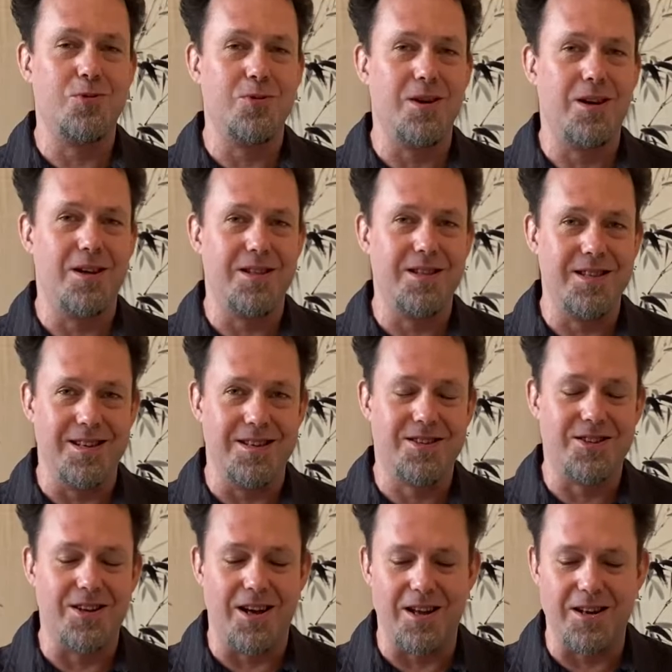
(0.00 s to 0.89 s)

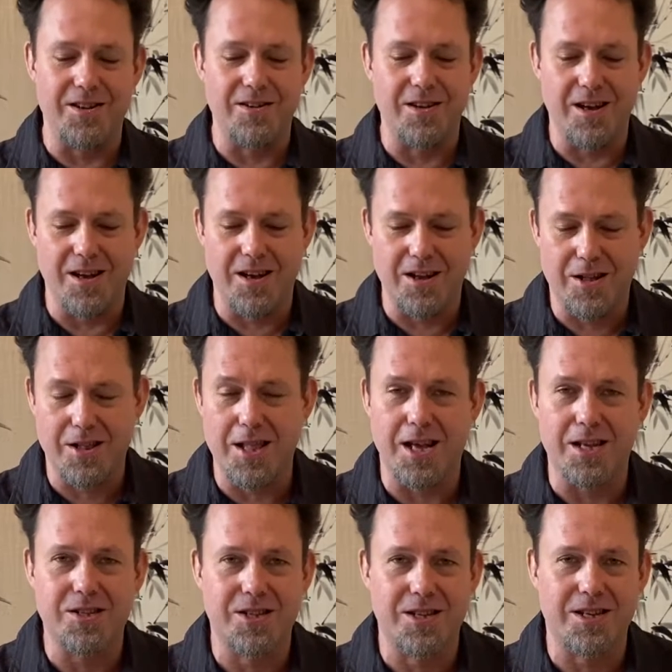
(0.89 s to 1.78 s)
Lishan,
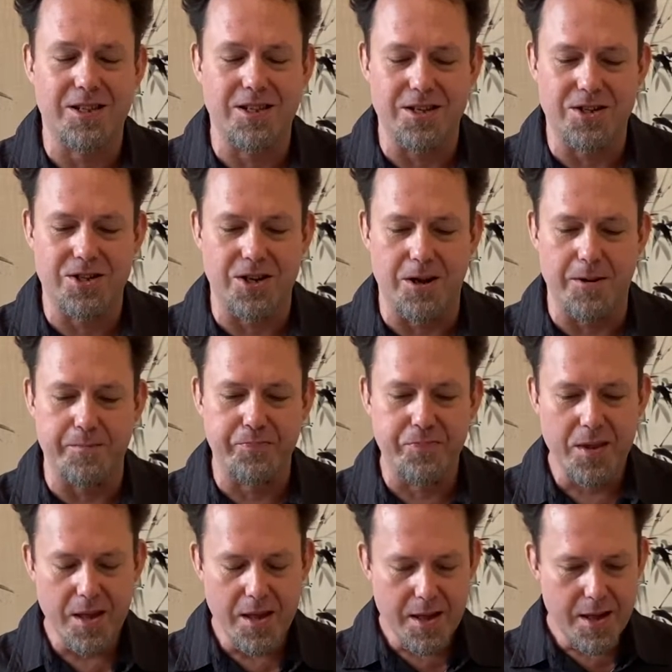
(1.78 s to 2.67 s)
classic Lishan.
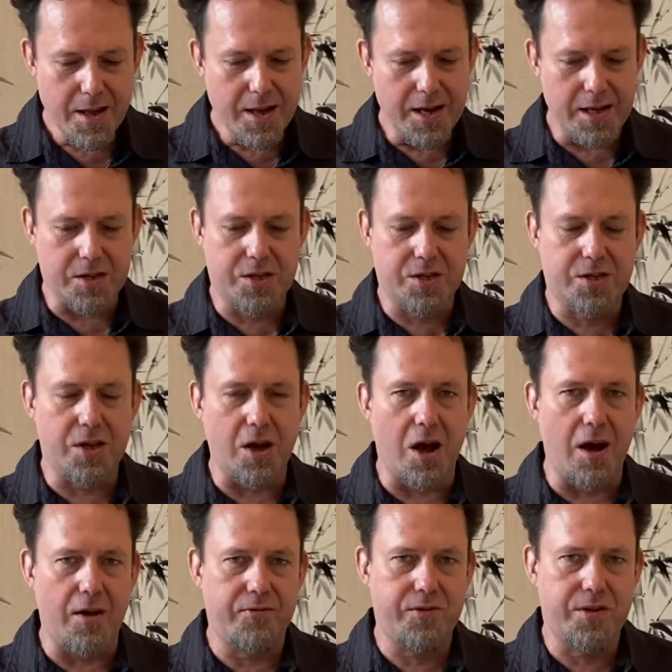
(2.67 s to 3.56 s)
It's
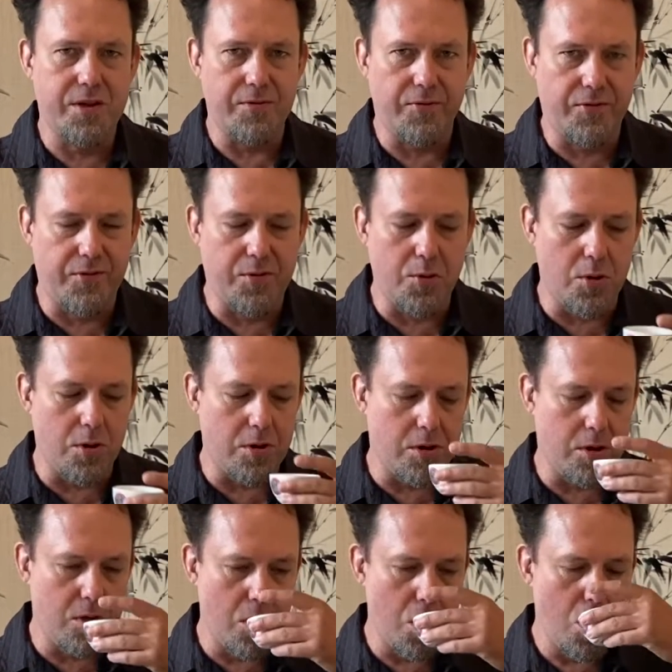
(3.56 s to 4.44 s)
soft,
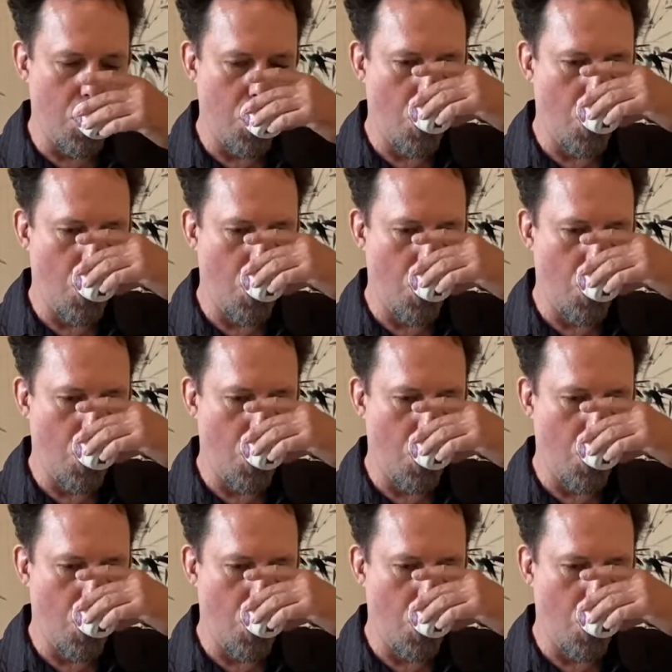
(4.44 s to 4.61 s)
floral,